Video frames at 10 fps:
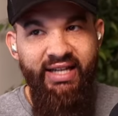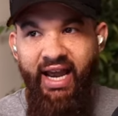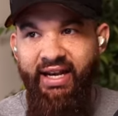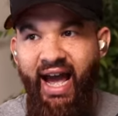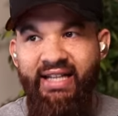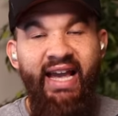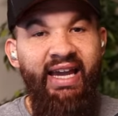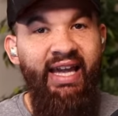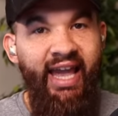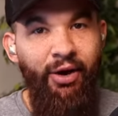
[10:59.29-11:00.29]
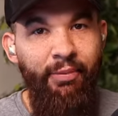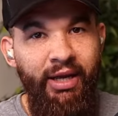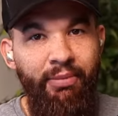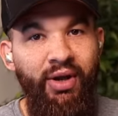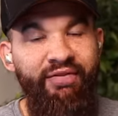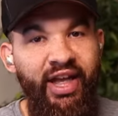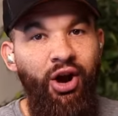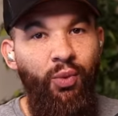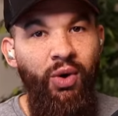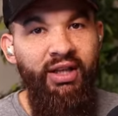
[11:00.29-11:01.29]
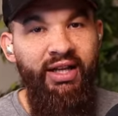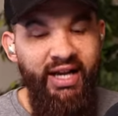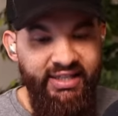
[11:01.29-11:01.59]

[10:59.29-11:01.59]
and not taking care of people if they aren't willing